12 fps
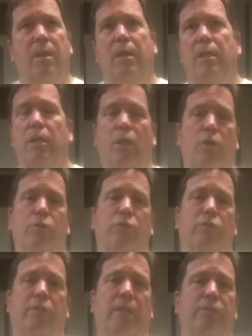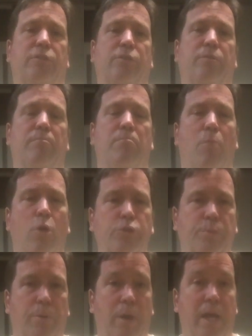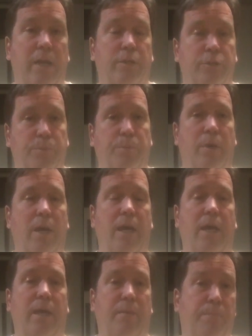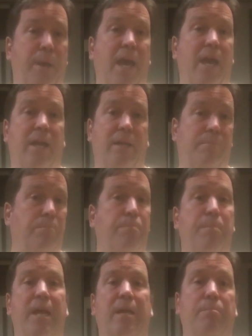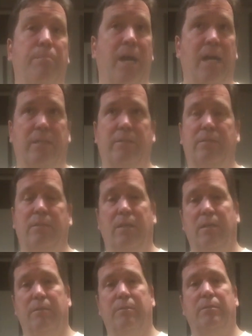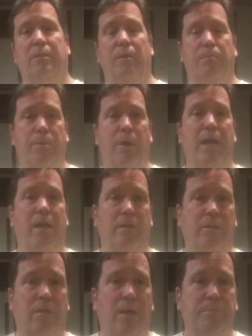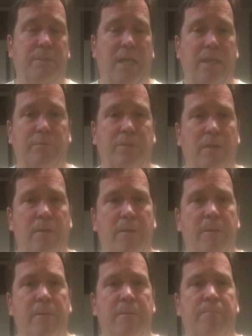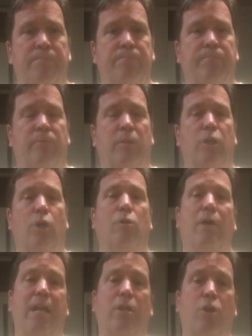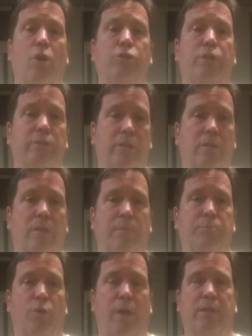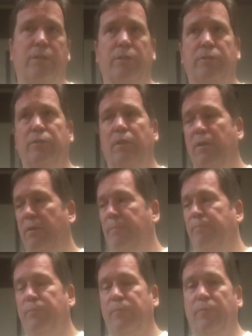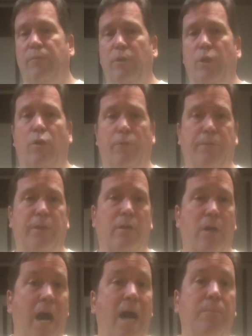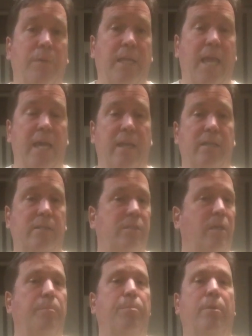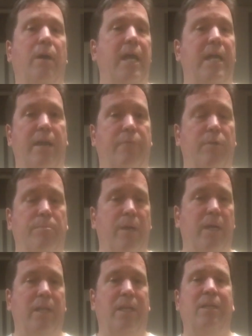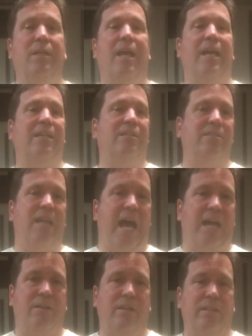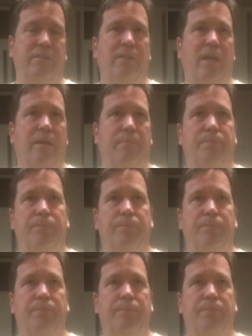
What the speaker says: You know, since most players pay big bucks to play on club teams, you know, a lot of coaches and club directors, you know, feel obligated to play everybody exactly the same.